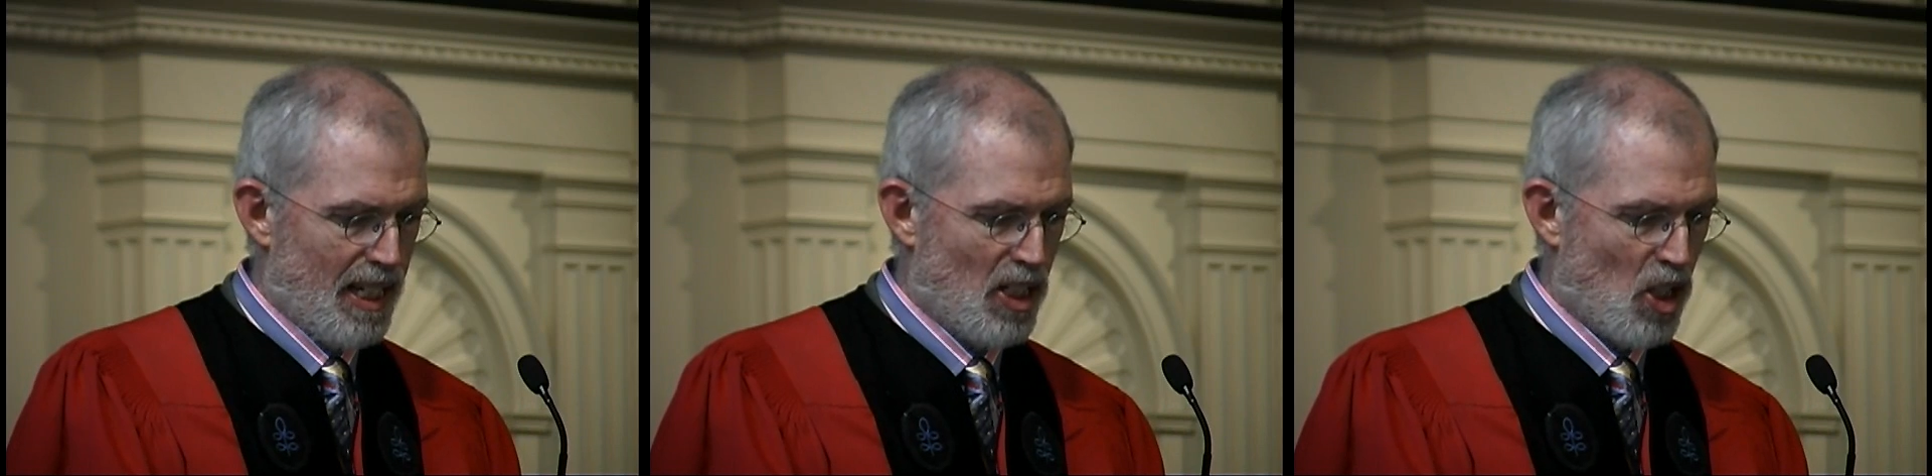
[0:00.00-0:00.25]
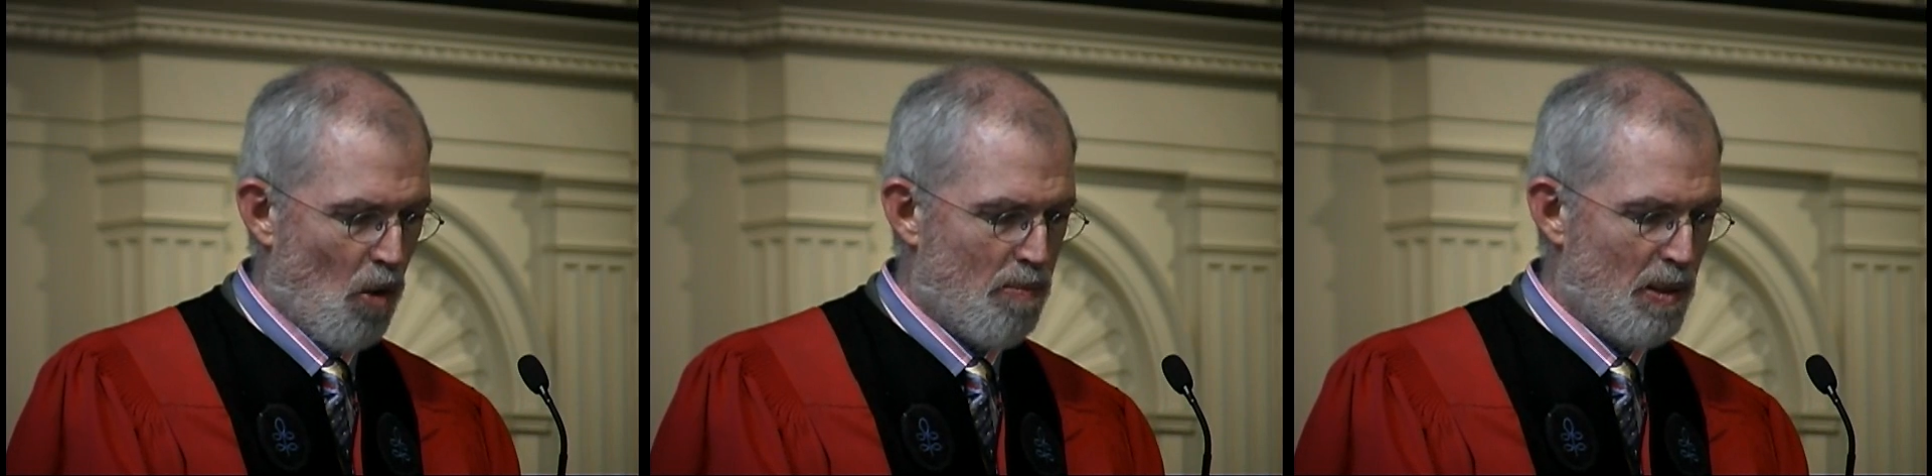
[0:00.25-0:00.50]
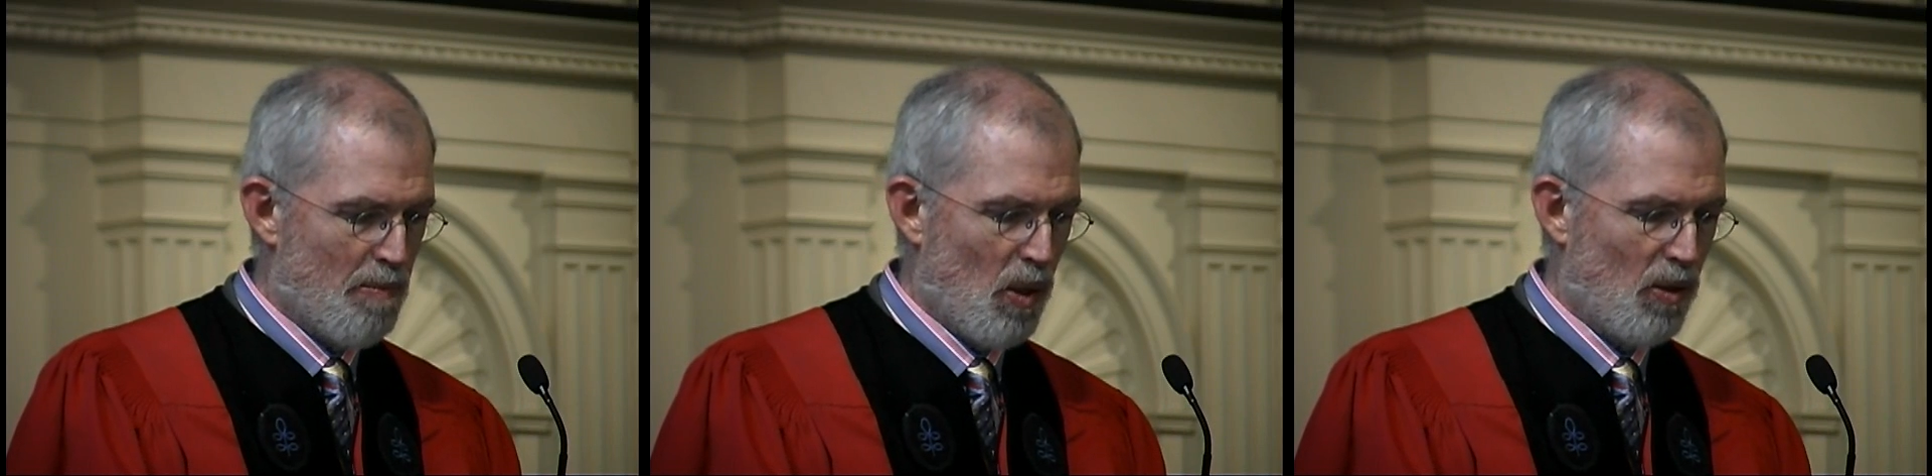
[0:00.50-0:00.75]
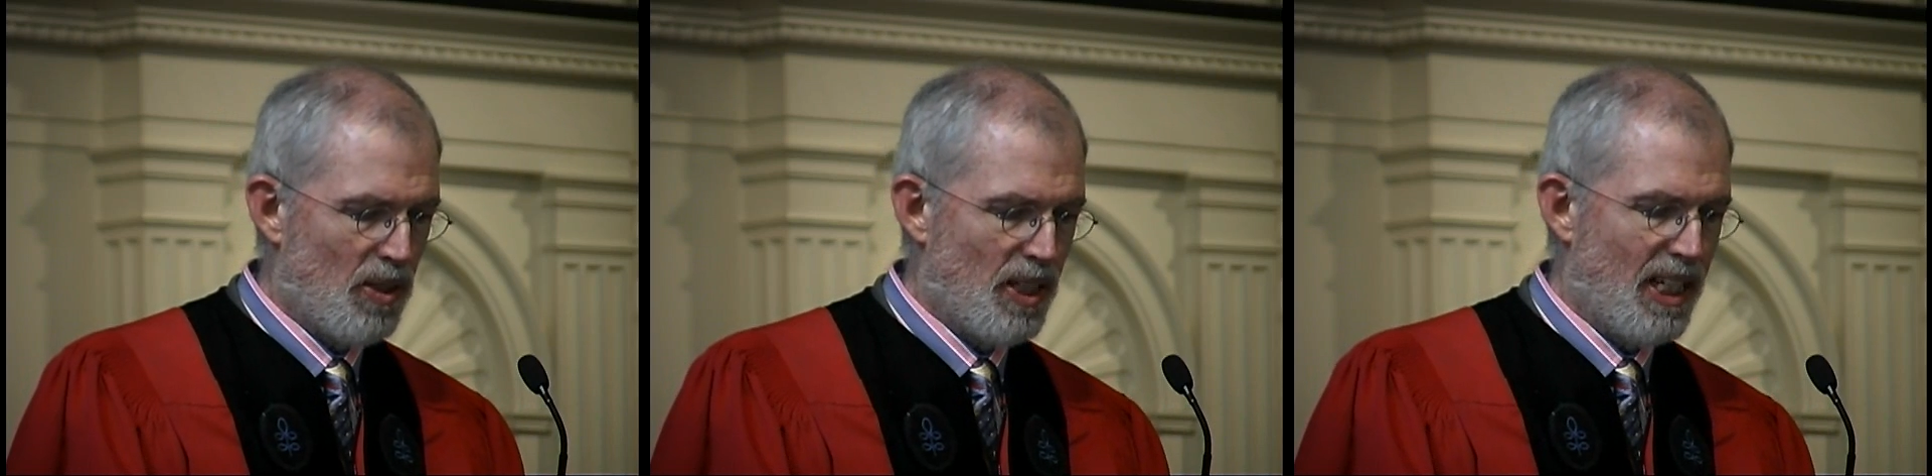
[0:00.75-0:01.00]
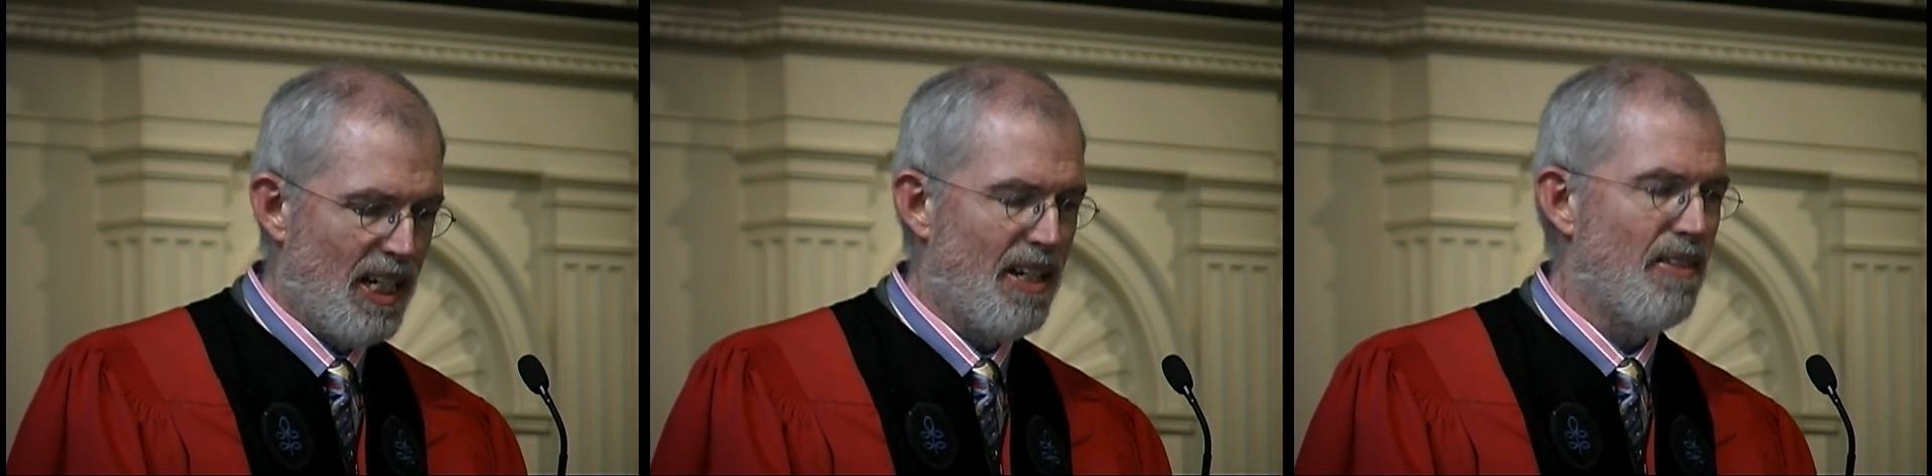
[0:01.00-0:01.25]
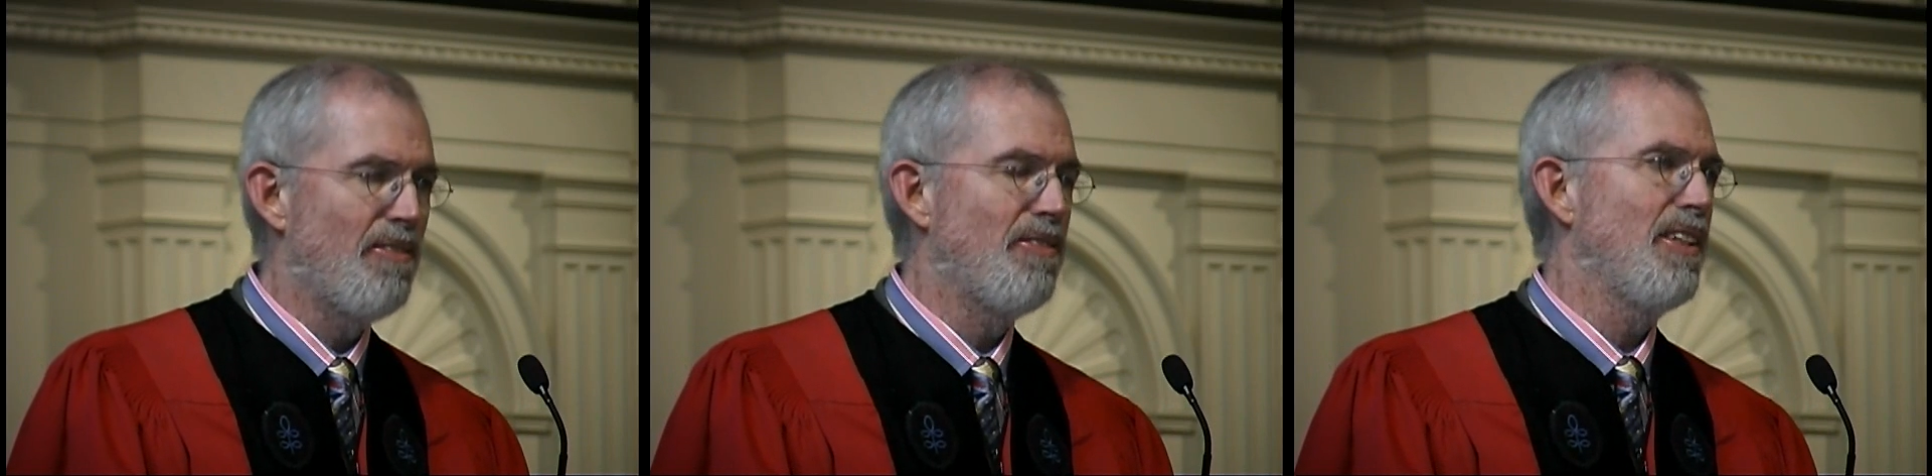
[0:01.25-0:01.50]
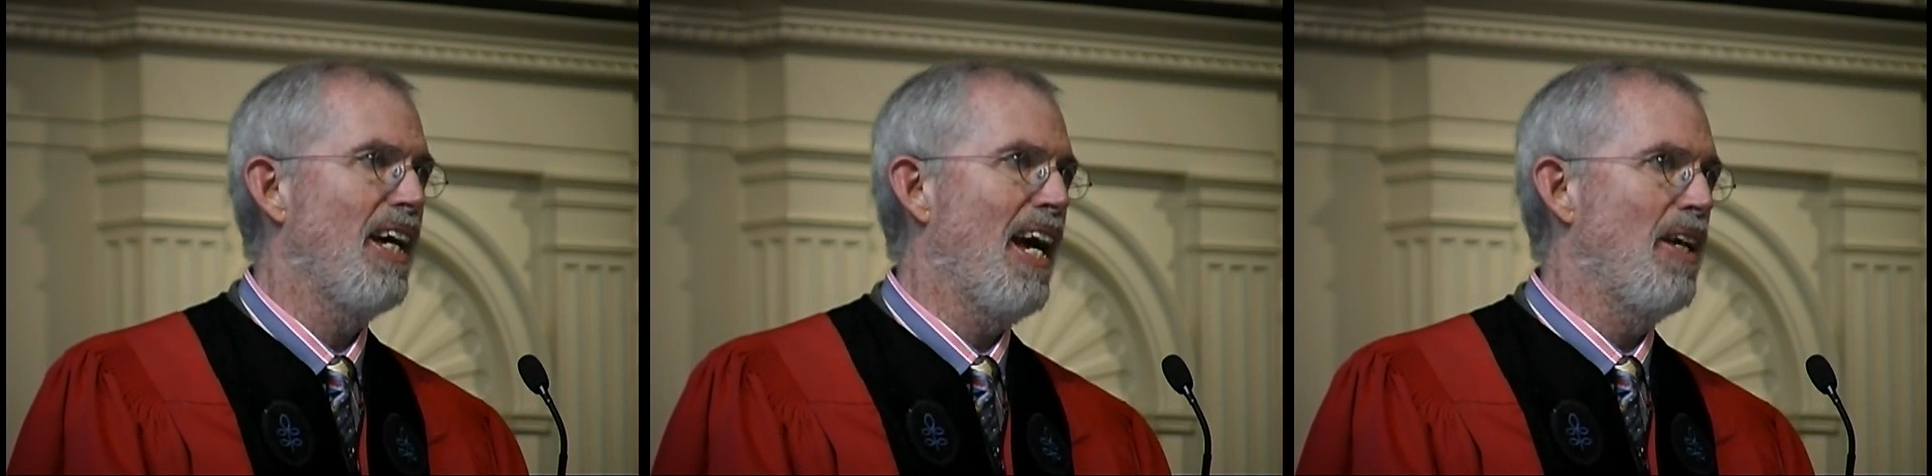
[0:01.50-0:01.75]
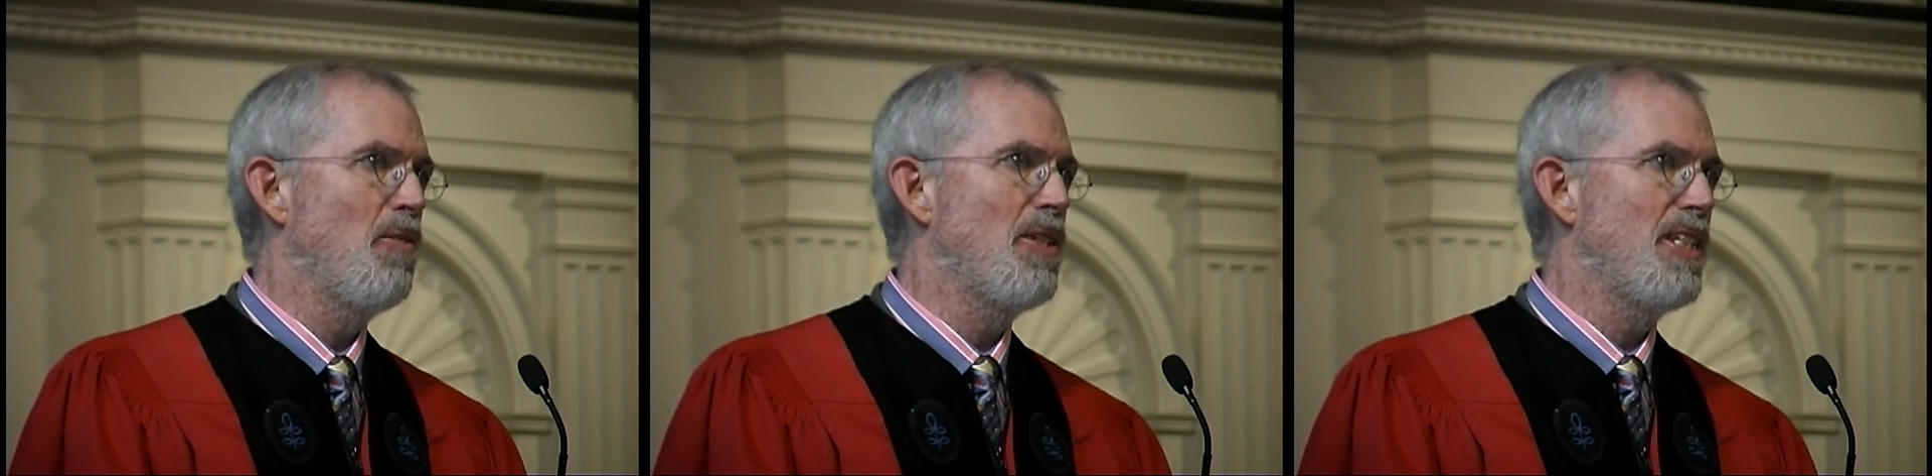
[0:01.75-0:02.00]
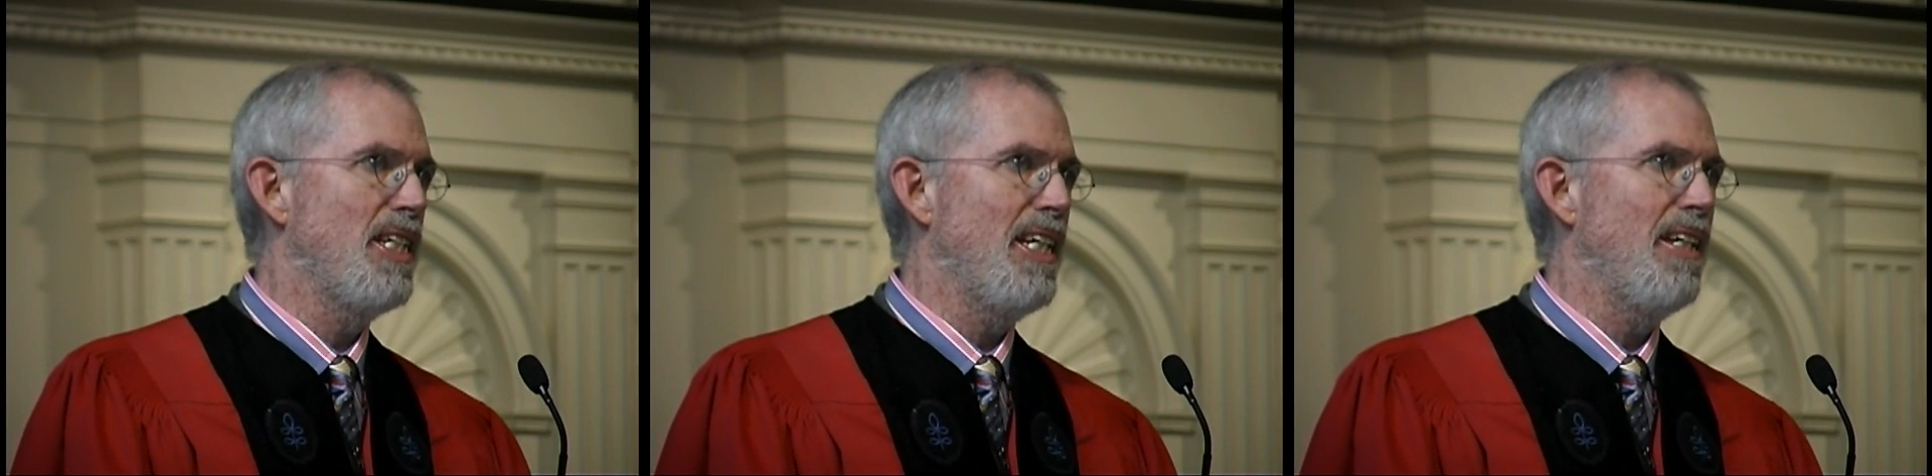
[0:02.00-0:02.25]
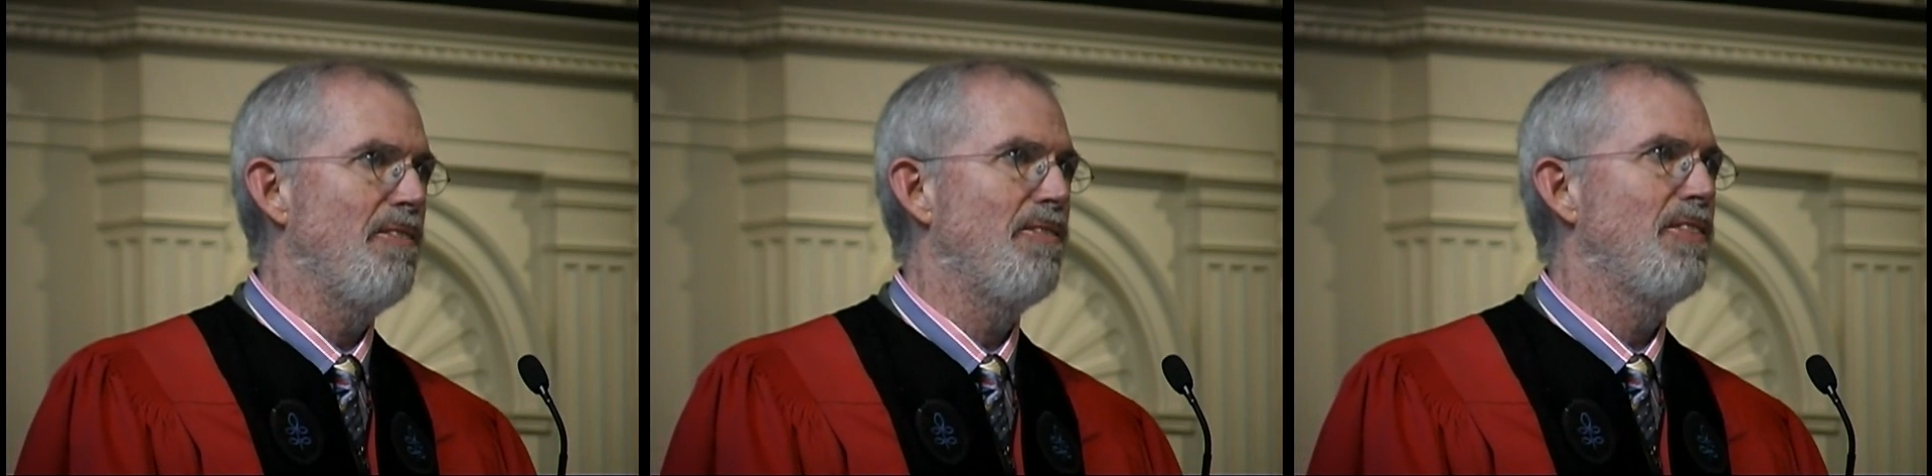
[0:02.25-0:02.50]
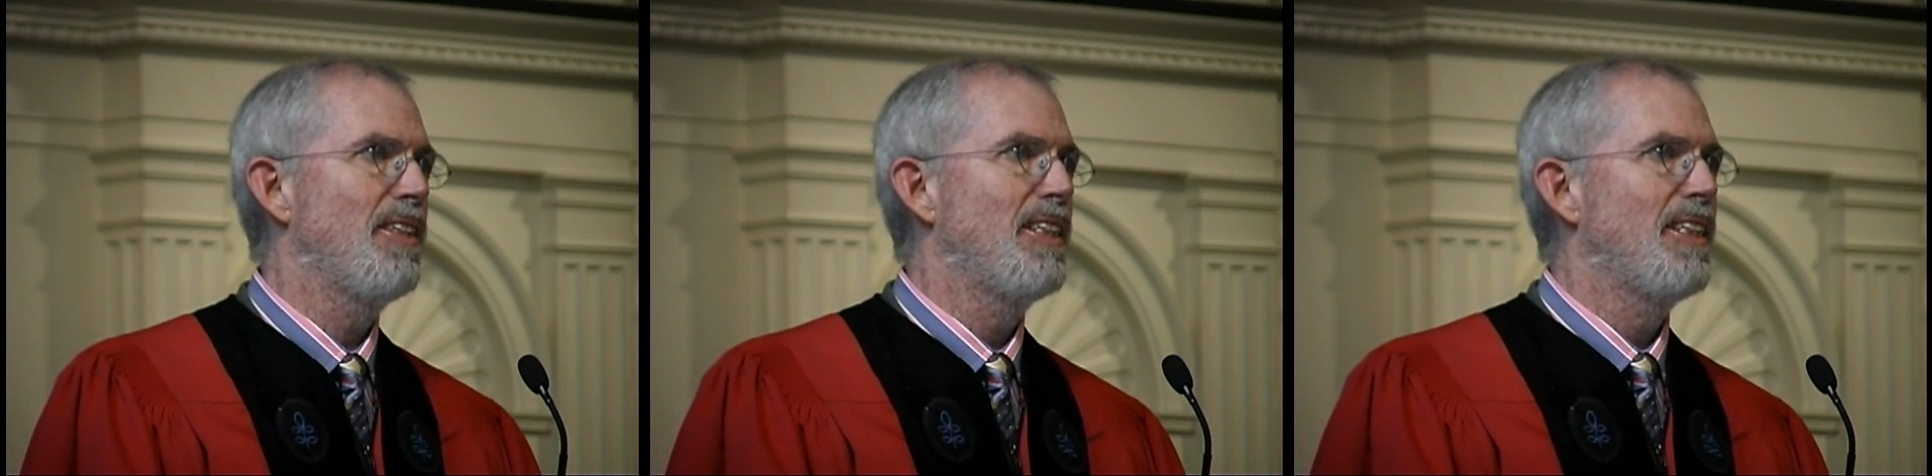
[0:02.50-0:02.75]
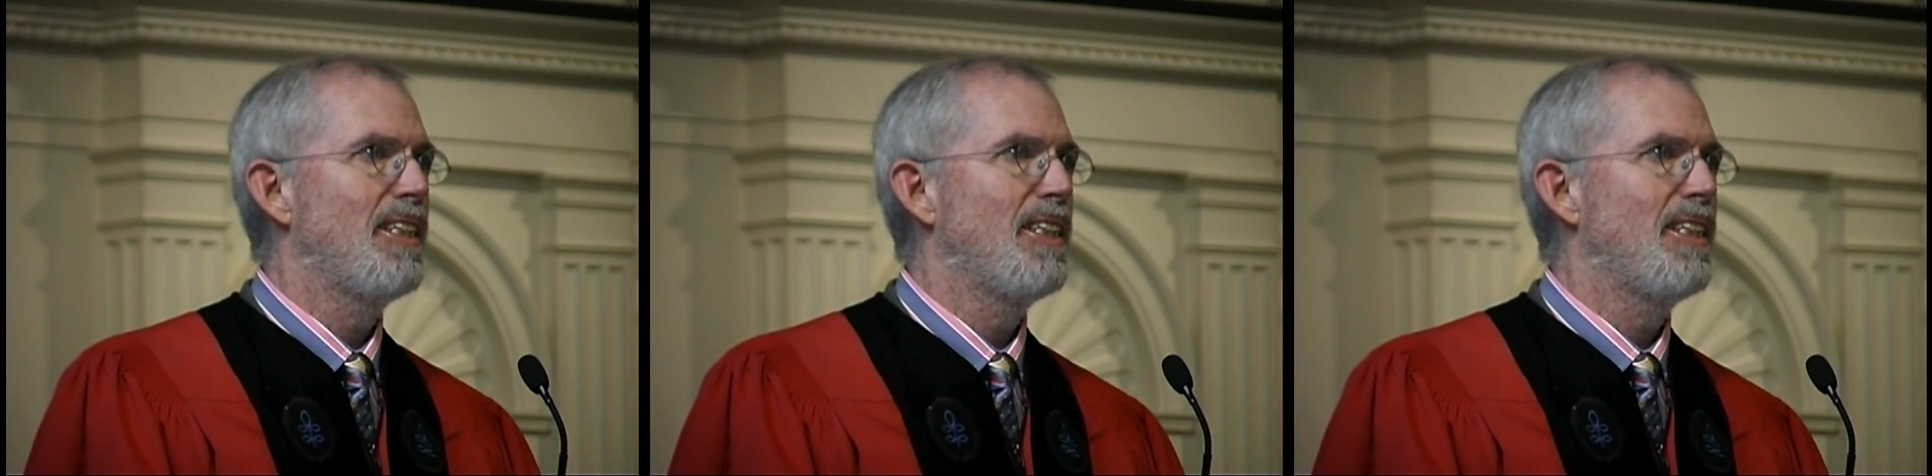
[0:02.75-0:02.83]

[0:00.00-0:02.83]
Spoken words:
is open both to give and receive